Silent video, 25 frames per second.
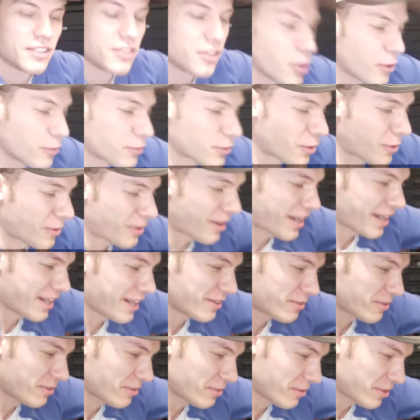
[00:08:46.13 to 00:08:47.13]
go for a
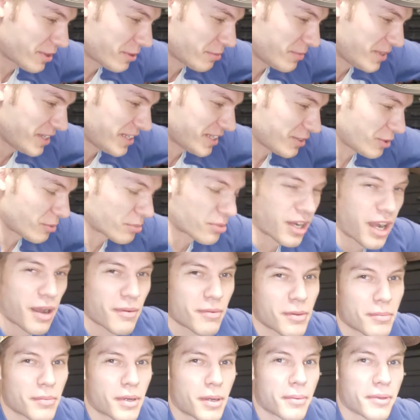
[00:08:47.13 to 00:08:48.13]
ride with me, no
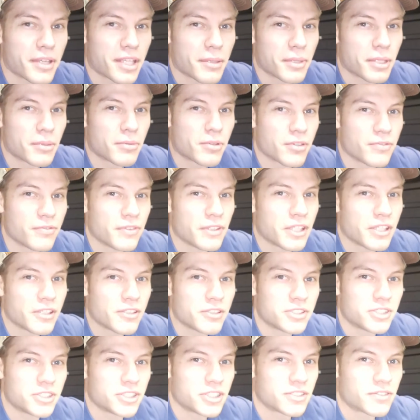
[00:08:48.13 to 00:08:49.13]
problem. I'm probably gonna make more
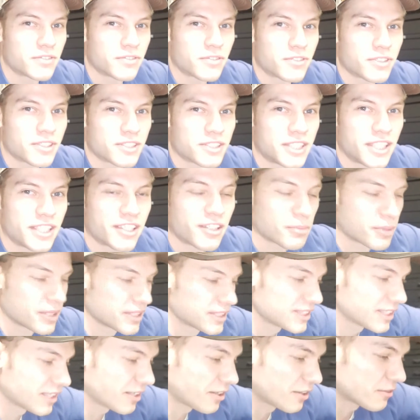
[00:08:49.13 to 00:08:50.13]
videos just for the sake of
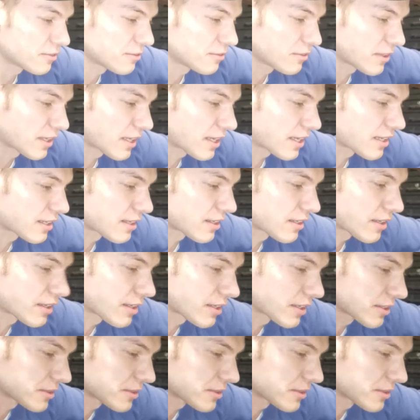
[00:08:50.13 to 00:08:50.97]
myself, and